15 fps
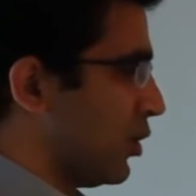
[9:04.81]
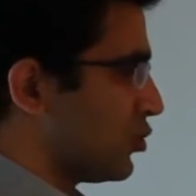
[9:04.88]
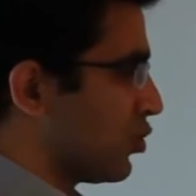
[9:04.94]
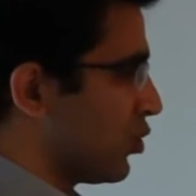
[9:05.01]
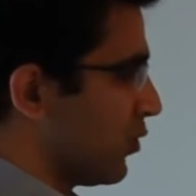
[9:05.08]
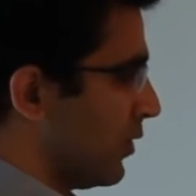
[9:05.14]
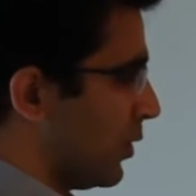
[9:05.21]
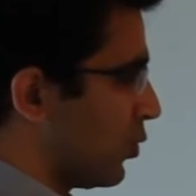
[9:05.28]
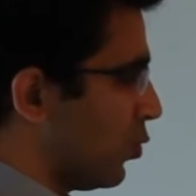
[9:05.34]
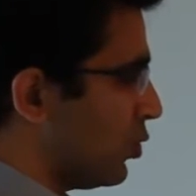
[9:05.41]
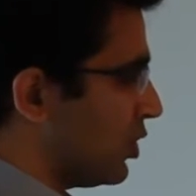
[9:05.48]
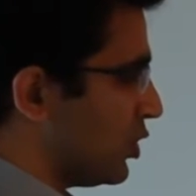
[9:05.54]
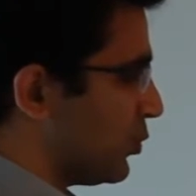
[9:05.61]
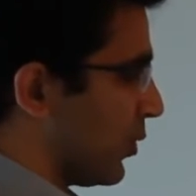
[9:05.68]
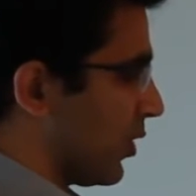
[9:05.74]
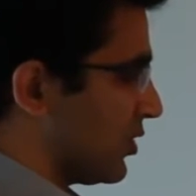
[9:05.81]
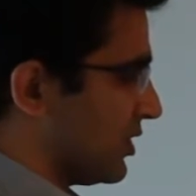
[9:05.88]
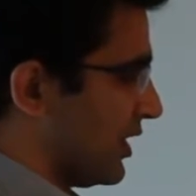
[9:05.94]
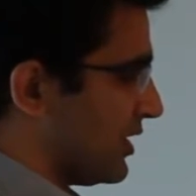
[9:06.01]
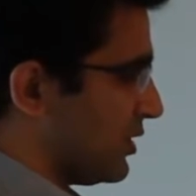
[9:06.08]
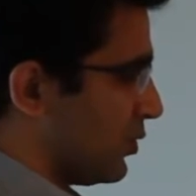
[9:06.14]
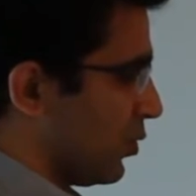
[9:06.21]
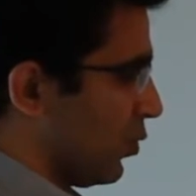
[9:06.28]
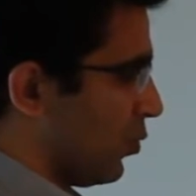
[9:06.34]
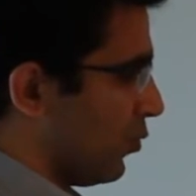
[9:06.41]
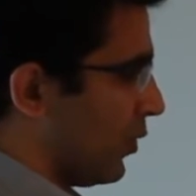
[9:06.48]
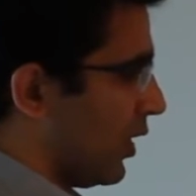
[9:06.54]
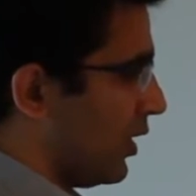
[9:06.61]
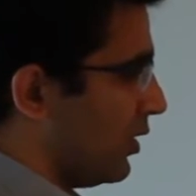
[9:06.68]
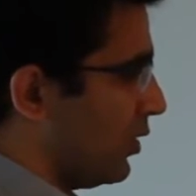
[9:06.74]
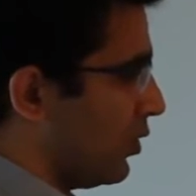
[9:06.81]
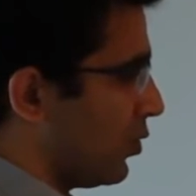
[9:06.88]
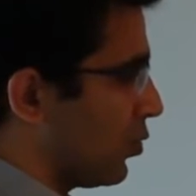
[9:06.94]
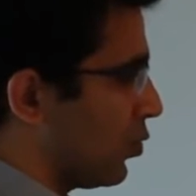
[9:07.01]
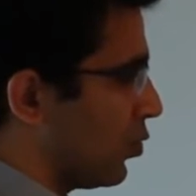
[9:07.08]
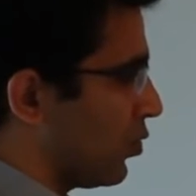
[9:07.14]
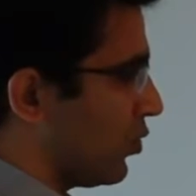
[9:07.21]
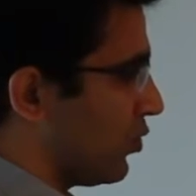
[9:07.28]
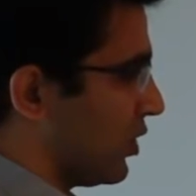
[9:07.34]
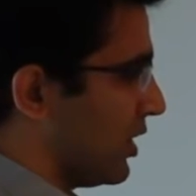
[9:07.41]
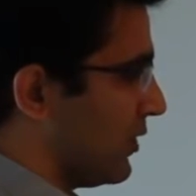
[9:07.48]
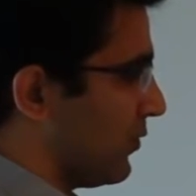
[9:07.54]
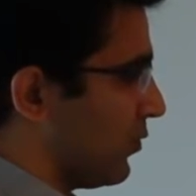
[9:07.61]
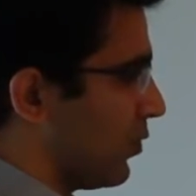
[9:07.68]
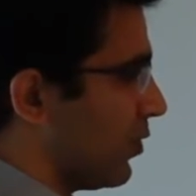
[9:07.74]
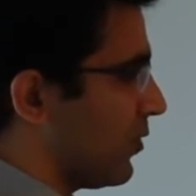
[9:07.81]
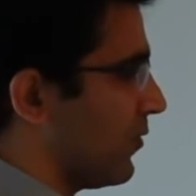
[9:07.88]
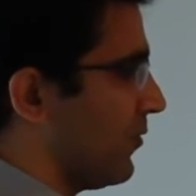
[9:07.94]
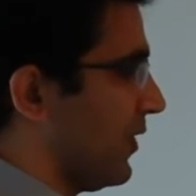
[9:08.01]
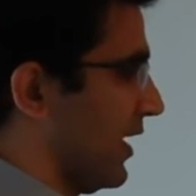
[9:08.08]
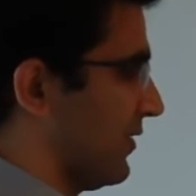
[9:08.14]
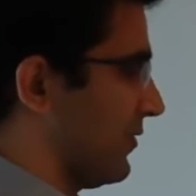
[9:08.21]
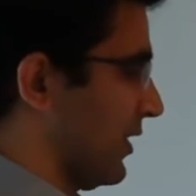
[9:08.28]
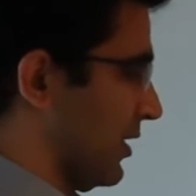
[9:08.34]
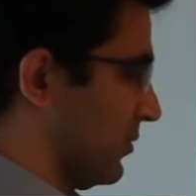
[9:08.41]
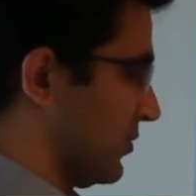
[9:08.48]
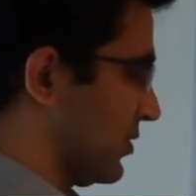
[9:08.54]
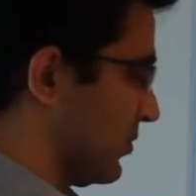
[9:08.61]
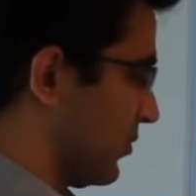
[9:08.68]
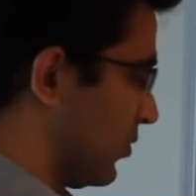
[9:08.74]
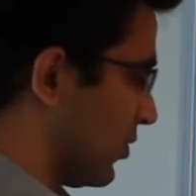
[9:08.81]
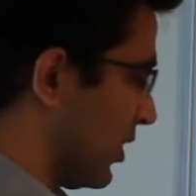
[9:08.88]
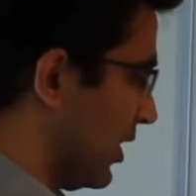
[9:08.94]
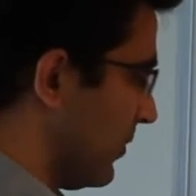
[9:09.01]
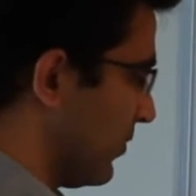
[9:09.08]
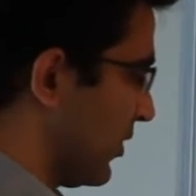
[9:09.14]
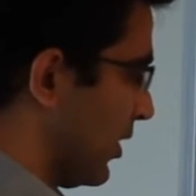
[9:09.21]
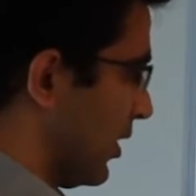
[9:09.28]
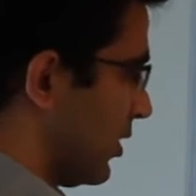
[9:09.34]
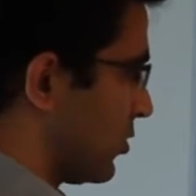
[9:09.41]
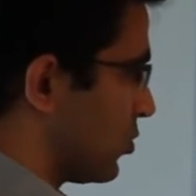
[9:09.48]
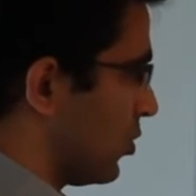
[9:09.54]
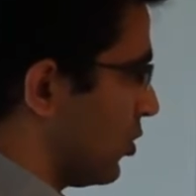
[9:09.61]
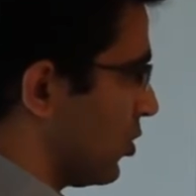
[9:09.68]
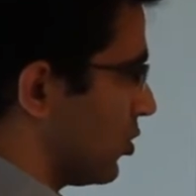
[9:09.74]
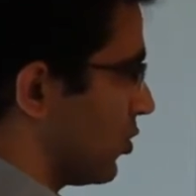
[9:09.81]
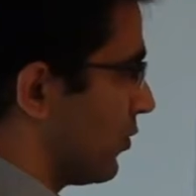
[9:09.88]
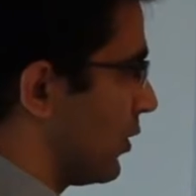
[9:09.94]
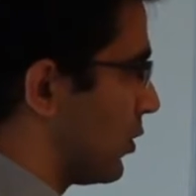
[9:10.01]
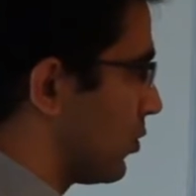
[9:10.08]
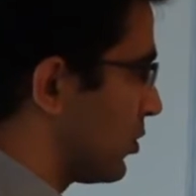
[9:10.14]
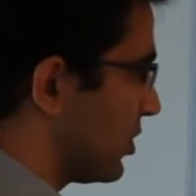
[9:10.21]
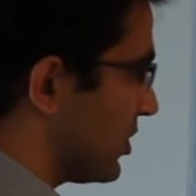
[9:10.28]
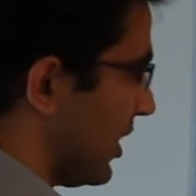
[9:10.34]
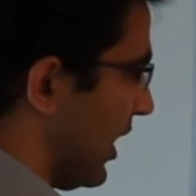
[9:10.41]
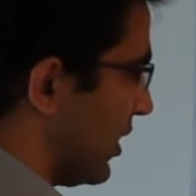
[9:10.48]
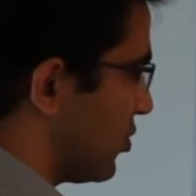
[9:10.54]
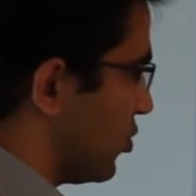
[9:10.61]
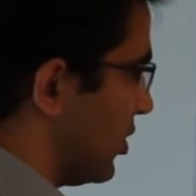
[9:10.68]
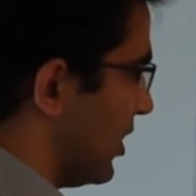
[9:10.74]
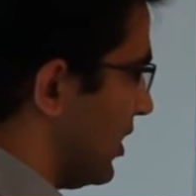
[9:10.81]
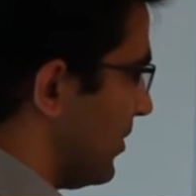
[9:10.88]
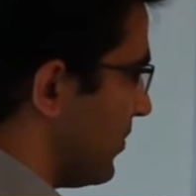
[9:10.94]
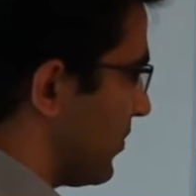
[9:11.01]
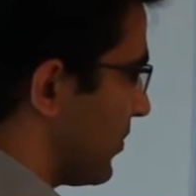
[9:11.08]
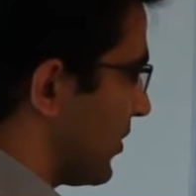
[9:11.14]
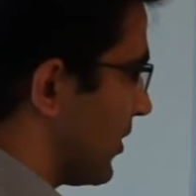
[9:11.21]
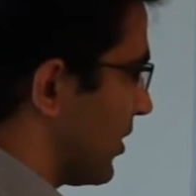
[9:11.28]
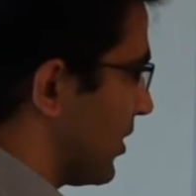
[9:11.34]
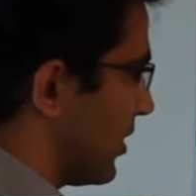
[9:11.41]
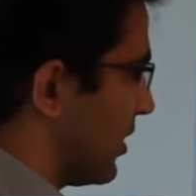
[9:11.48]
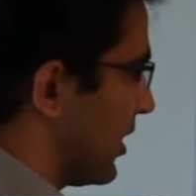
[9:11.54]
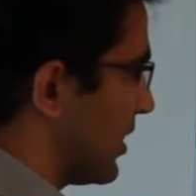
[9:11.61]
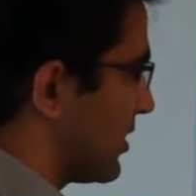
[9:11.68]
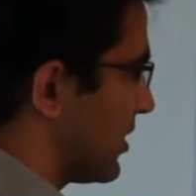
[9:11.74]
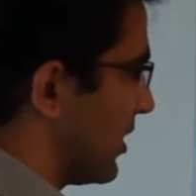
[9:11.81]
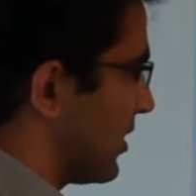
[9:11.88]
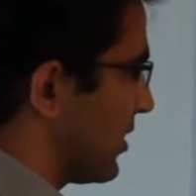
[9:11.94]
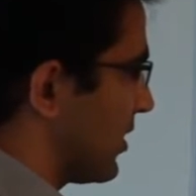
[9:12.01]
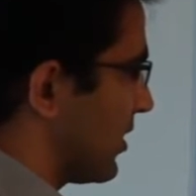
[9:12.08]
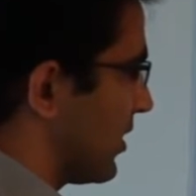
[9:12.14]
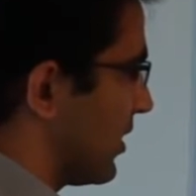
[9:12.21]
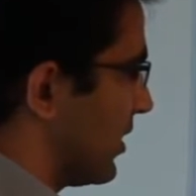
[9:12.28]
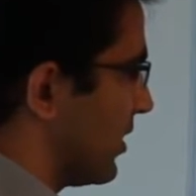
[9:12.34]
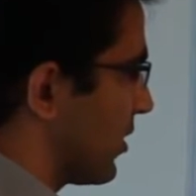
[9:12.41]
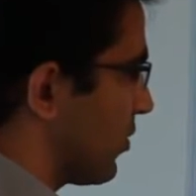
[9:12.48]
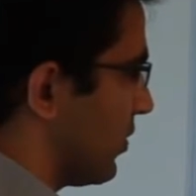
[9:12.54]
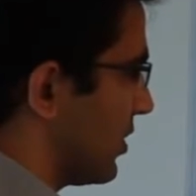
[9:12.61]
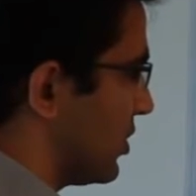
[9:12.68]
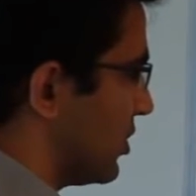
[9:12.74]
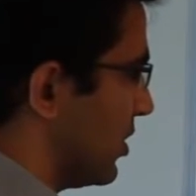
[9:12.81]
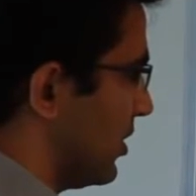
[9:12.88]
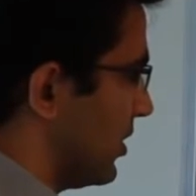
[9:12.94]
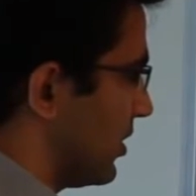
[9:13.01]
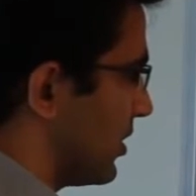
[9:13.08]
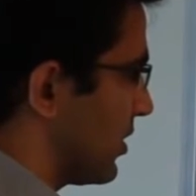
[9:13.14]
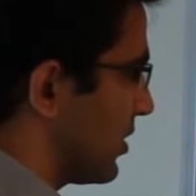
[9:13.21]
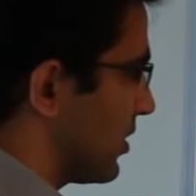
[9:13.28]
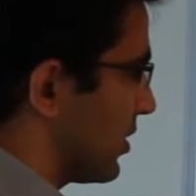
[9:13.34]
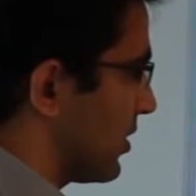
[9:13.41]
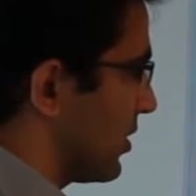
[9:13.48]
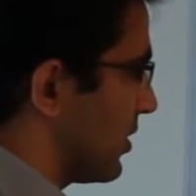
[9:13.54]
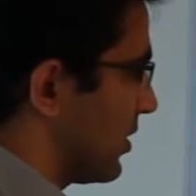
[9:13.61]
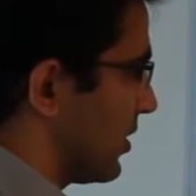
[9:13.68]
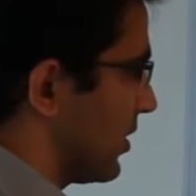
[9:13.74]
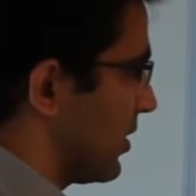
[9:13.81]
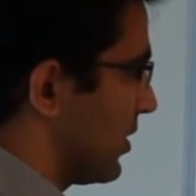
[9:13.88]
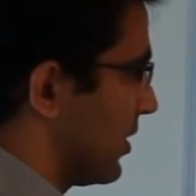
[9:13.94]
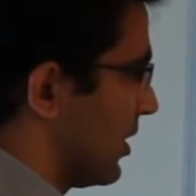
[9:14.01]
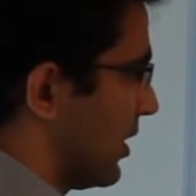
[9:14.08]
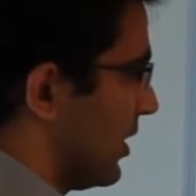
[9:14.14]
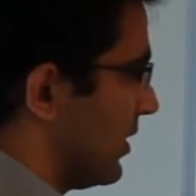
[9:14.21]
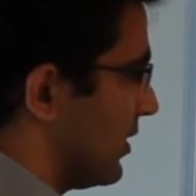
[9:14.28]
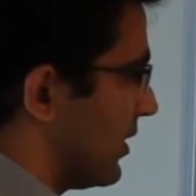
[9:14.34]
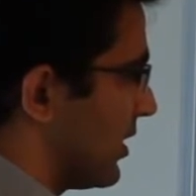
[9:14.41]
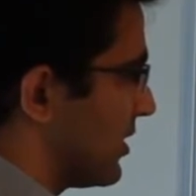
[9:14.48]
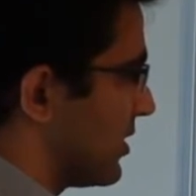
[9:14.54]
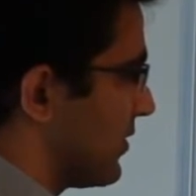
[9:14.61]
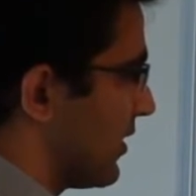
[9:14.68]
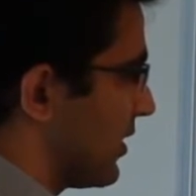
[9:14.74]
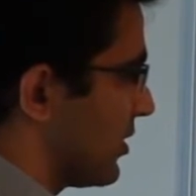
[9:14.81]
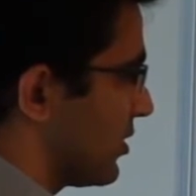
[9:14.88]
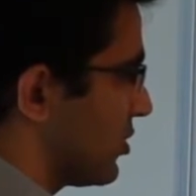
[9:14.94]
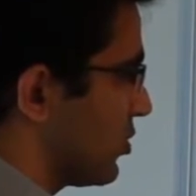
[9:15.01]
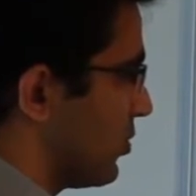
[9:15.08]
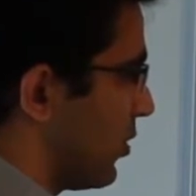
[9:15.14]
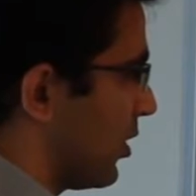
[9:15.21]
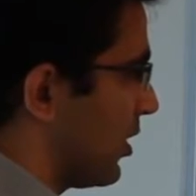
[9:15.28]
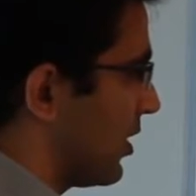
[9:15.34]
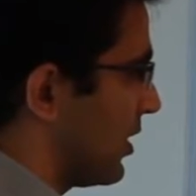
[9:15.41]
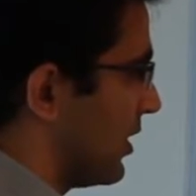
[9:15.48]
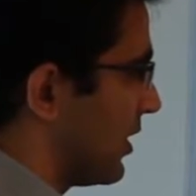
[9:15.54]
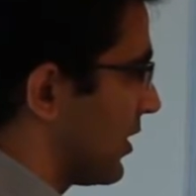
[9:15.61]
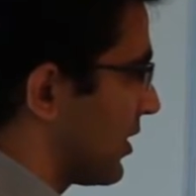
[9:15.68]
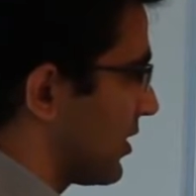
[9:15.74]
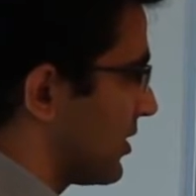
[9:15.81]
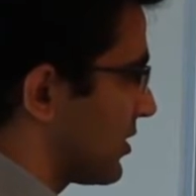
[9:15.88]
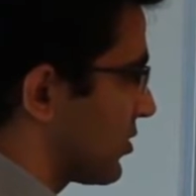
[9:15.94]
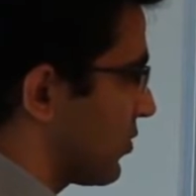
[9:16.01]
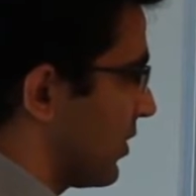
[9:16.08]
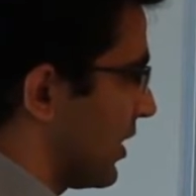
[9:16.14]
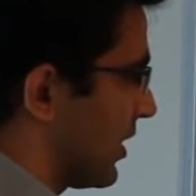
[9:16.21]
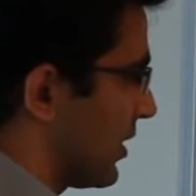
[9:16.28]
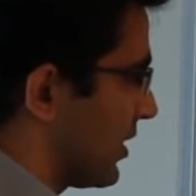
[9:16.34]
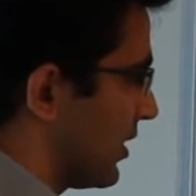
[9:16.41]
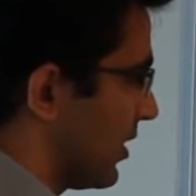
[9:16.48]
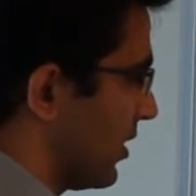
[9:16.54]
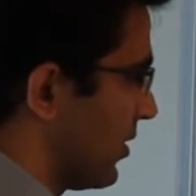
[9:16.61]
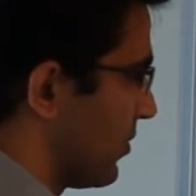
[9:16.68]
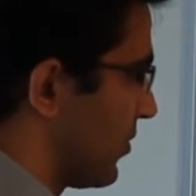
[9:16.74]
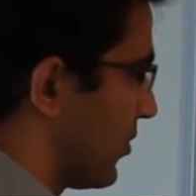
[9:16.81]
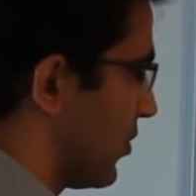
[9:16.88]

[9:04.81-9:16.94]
So you will do this process 1, 2, 3, 4, 5 times. Okay, so you will do this, actually there is an, in the question there is even a smaller internal square here.